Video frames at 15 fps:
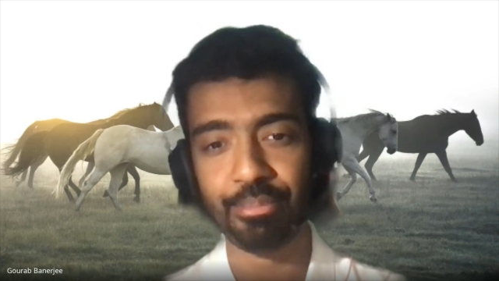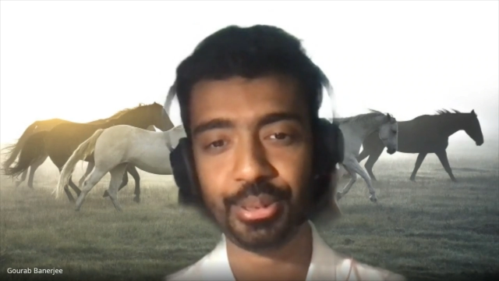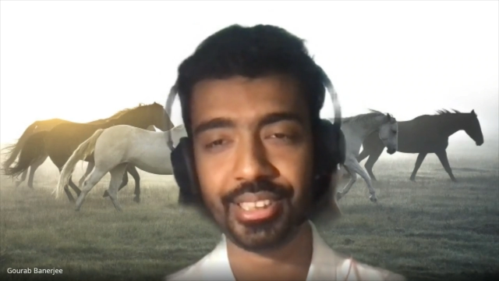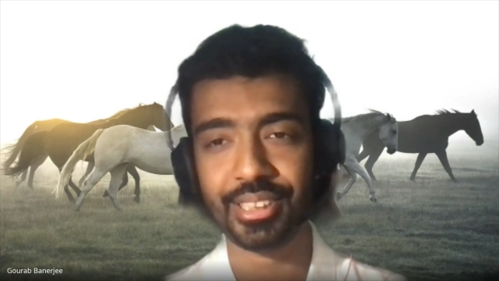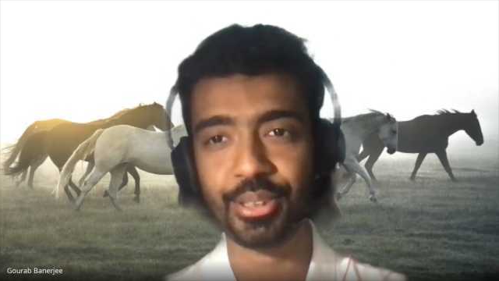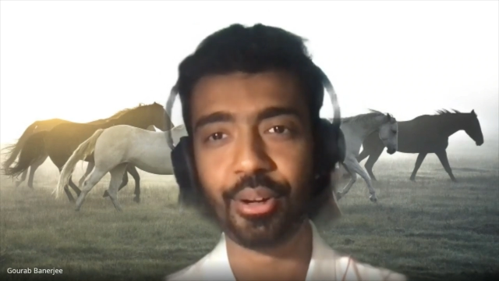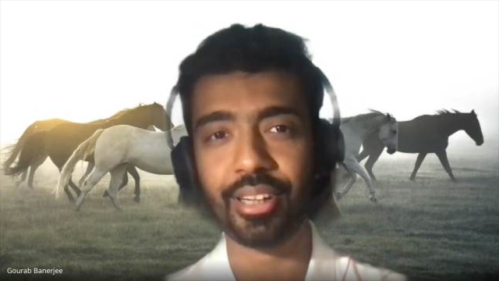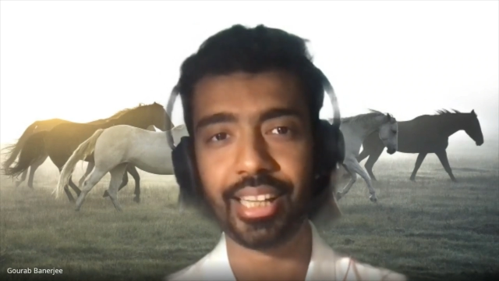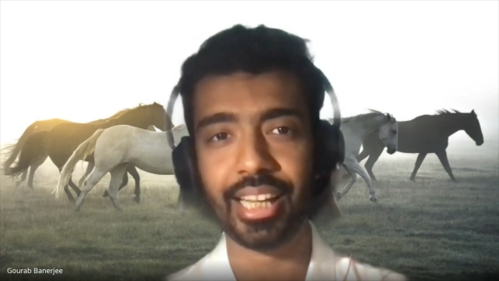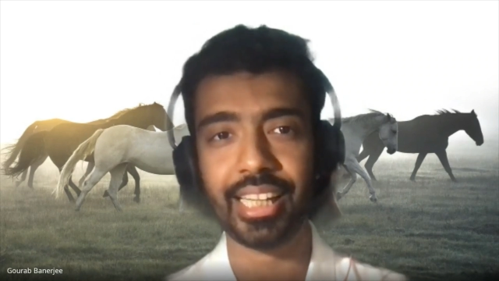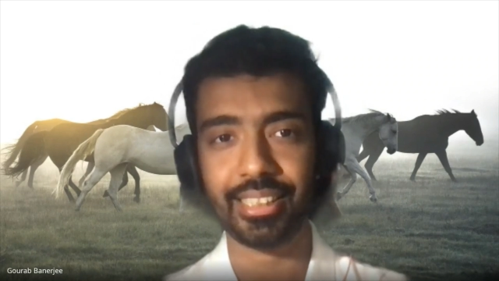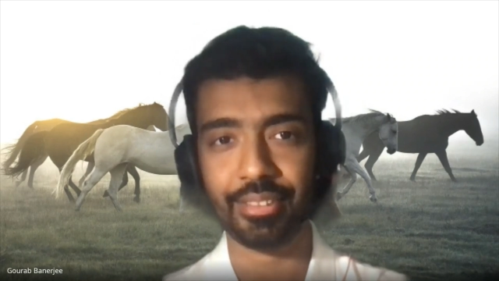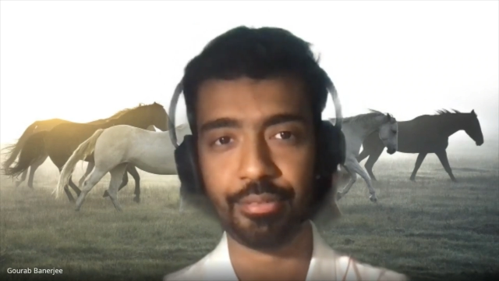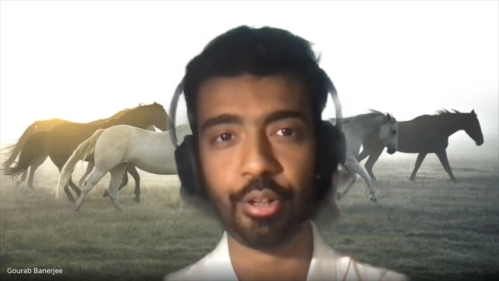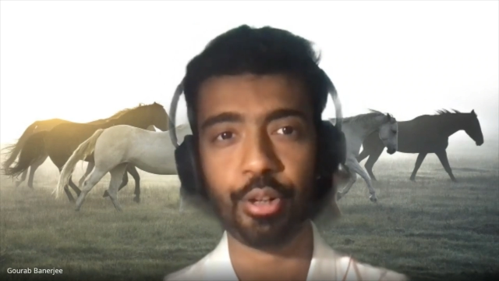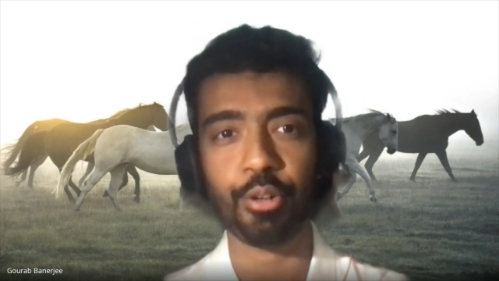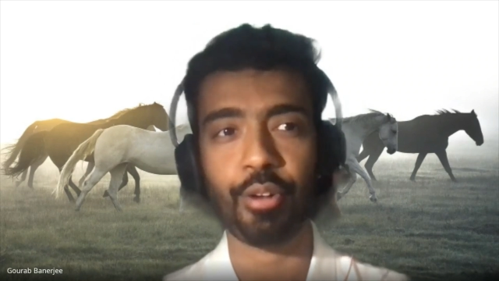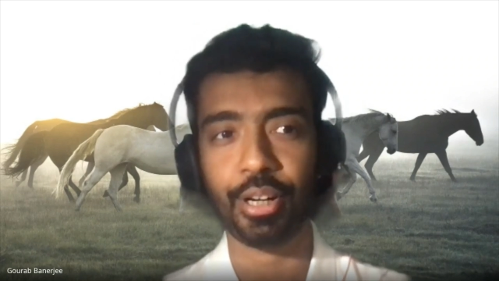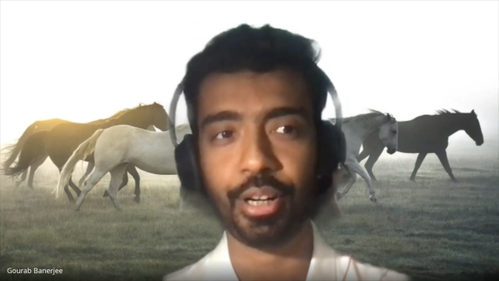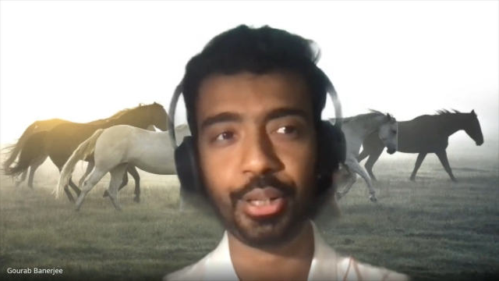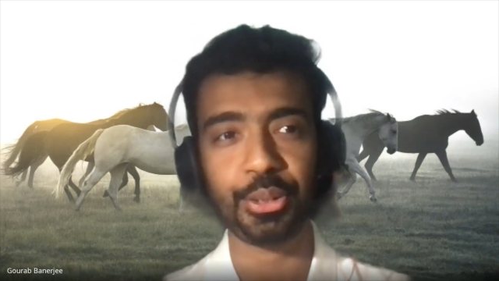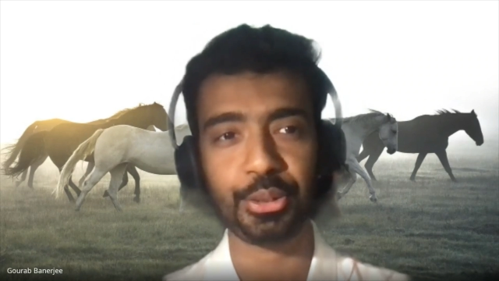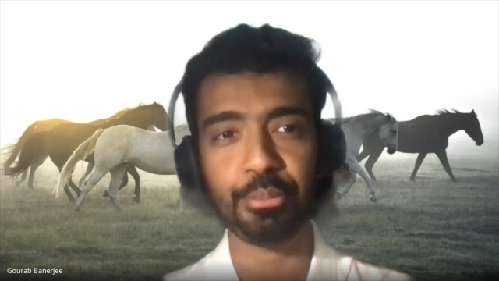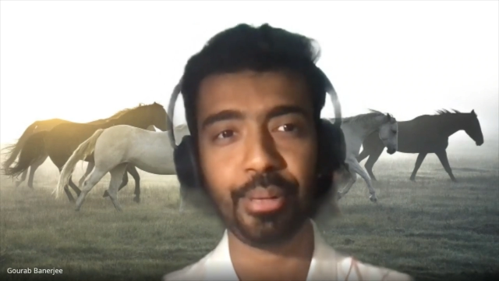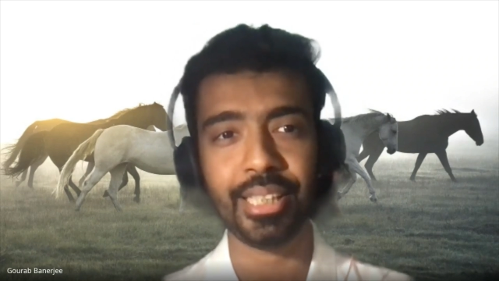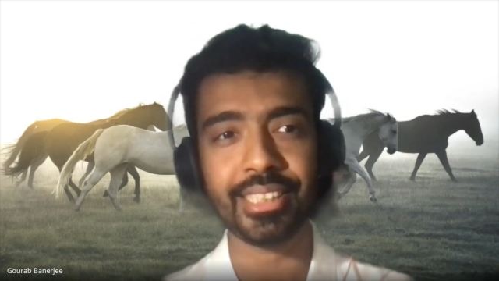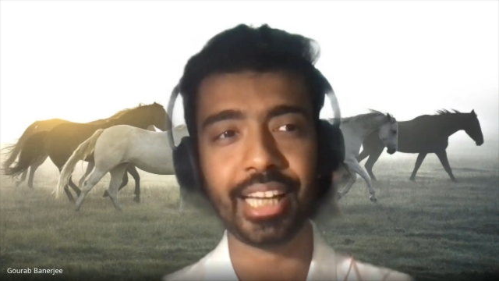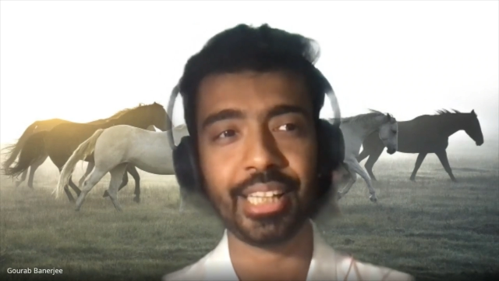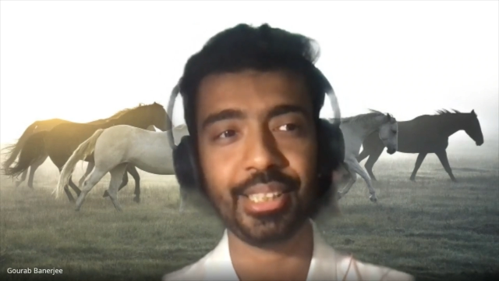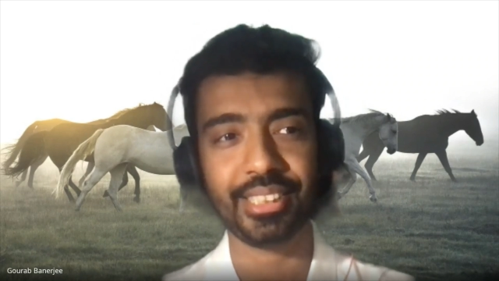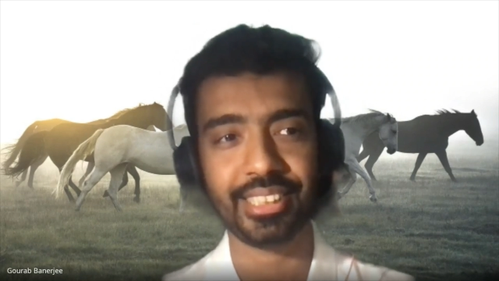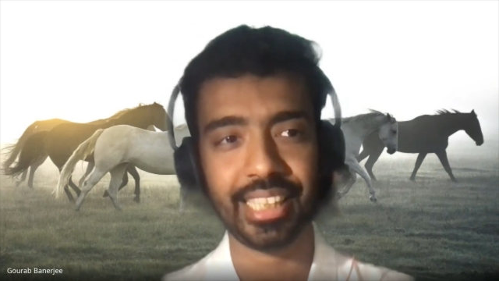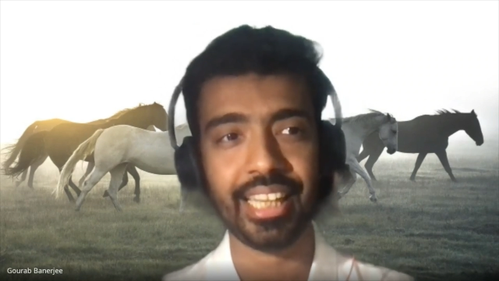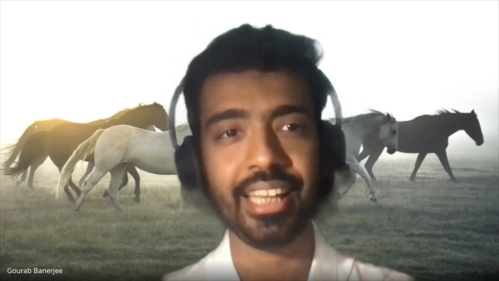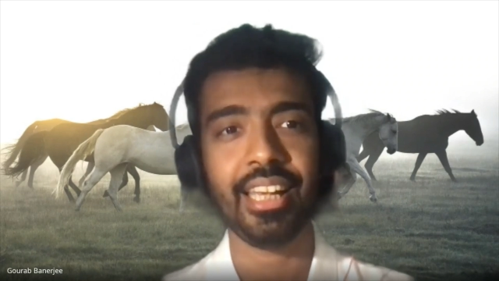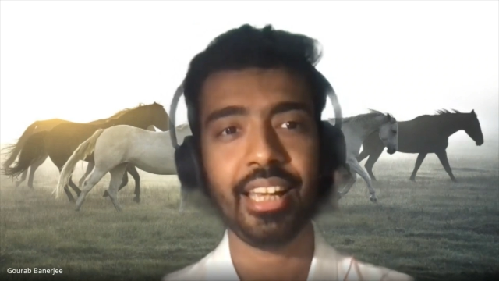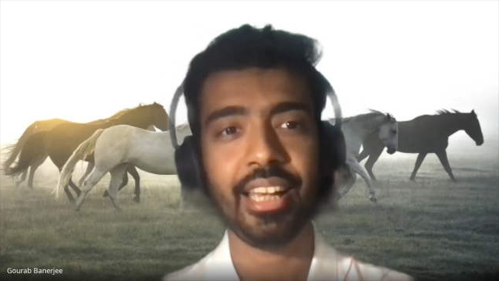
So it's not like for 1 or 2 months, I would say